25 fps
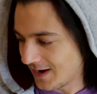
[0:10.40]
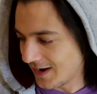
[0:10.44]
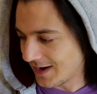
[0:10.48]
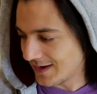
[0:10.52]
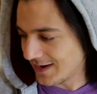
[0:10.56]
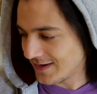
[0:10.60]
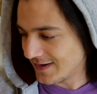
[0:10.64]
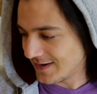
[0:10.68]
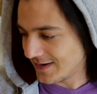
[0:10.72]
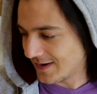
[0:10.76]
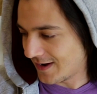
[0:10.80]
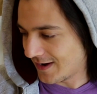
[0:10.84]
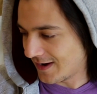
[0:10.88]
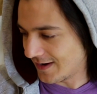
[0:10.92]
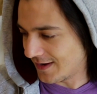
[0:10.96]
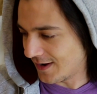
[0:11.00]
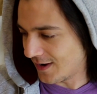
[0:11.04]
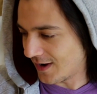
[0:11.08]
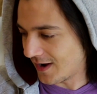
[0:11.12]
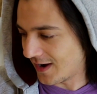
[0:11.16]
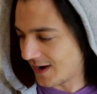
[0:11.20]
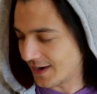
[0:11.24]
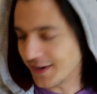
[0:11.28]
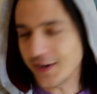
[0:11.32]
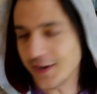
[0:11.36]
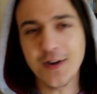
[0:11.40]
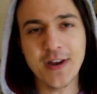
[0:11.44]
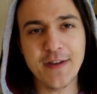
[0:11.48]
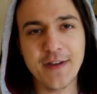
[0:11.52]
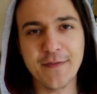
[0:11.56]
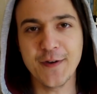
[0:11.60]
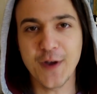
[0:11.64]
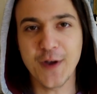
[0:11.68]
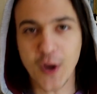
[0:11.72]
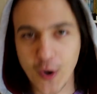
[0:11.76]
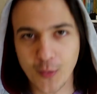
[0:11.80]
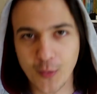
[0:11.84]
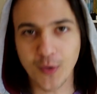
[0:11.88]
I don't even
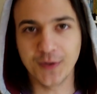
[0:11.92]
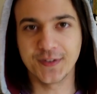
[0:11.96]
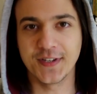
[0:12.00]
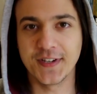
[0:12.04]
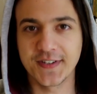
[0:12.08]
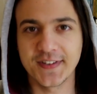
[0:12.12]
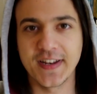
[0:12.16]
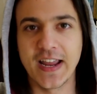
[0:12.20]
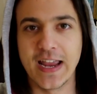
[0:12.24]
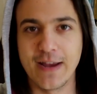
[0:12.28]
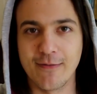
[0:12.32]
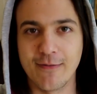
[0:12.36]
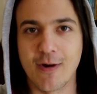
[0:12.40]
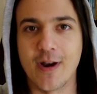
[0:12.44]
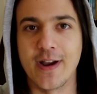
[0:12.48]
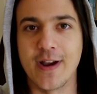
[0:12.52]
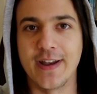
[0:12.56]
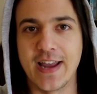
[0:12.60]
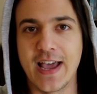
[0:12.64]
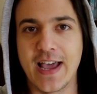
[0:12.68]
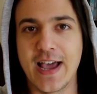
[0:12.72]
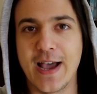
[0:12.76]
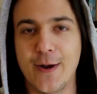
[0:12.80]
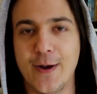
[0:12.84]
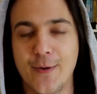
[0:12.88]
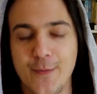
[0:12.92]
know what to say right now.